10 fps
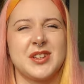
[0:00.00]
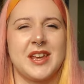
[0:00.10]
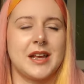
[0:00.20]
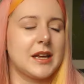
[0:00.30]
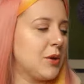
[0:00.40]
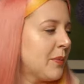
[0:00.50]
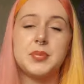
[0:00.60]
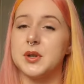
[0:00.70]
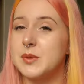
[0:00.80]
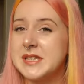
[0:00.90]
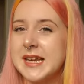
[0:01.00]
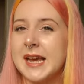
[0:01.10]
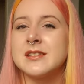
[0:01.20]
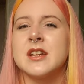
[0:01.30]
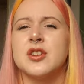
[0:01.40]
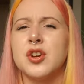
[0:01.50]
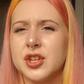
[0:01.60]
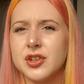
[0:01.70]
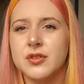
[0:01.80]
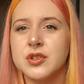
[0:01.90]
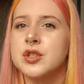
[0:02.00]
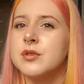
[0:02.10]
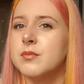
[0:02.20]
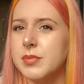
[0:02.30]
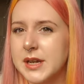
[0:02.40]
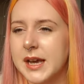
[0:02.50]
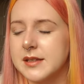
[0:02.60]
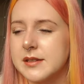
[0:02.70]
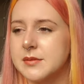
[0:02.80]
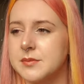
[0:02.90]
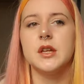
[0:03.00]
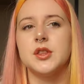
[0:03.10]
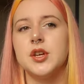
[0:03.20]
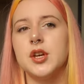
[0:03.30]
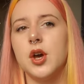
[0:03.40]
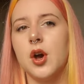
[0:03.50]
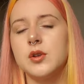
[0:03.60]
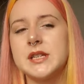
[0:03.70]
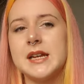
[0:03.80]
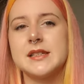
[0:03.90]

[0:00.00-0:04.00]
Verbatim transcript: okay, thank you. But it was nice, not huge, but nice. The hotel